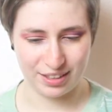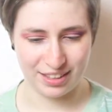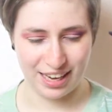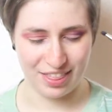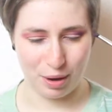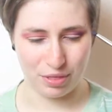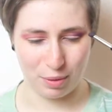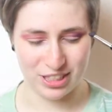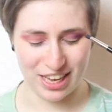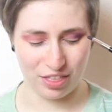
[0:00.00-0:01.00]
that. Yeah, that,
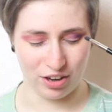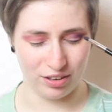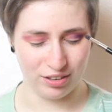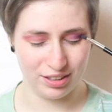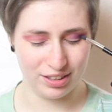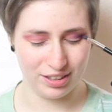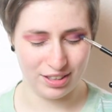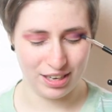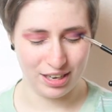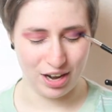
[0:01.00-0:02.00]
that was it though.
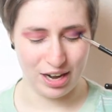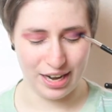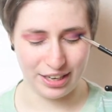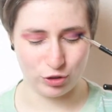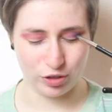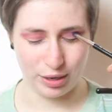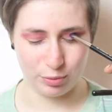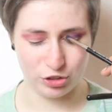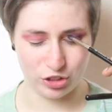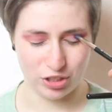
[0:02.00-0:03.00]
yeah, I mean, But literally, it
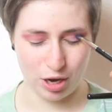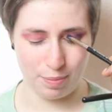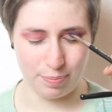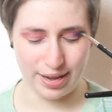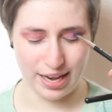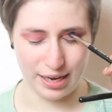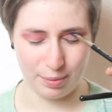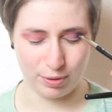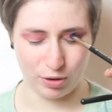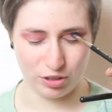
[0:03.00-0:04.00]
was just a bit of
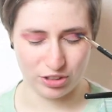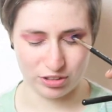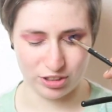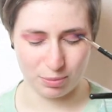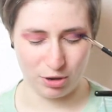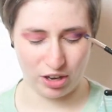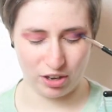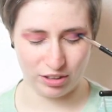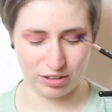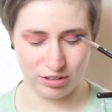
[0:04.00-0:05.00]
lip gloss yeah. and some
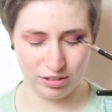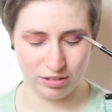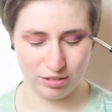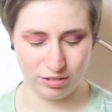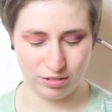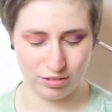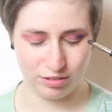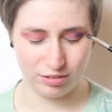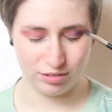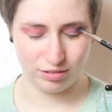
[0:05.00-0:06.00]
eyeliner. That's what
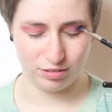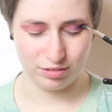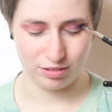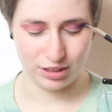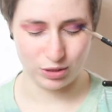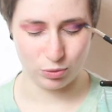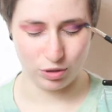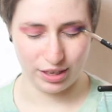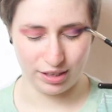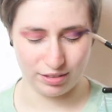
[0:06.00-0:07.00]
I remember. That's all
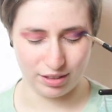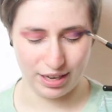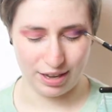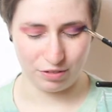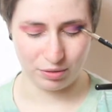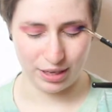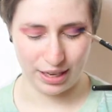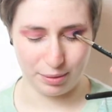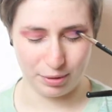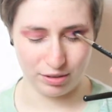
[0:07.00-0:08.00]
I like ever
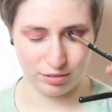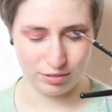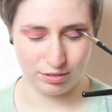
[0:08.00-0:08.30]
cared about.